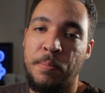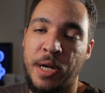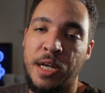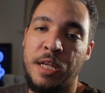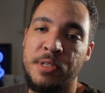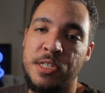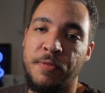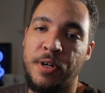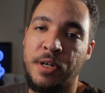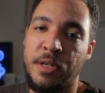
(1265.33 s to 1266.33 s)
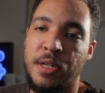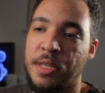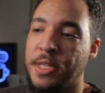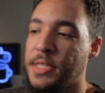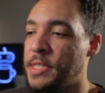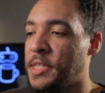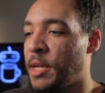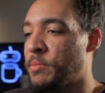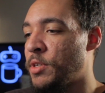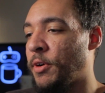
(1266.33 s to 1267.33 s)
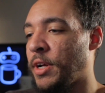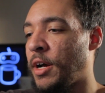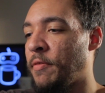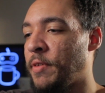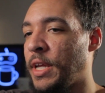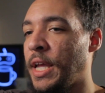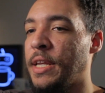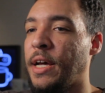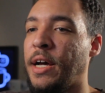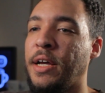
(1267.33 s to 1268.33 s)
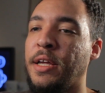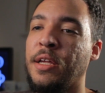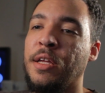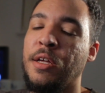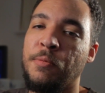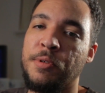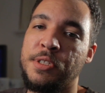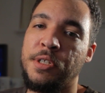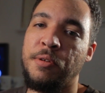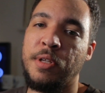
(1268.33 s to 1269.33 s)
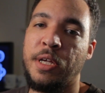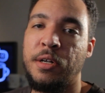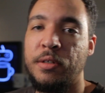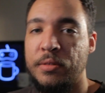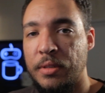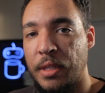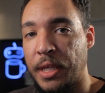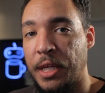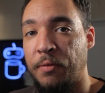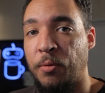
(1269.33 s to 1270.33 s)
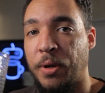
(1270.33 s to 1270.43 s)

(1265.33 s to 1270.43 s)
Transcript: My name is Devon. This is Games Over Coffee, and I will see you later. Thank you for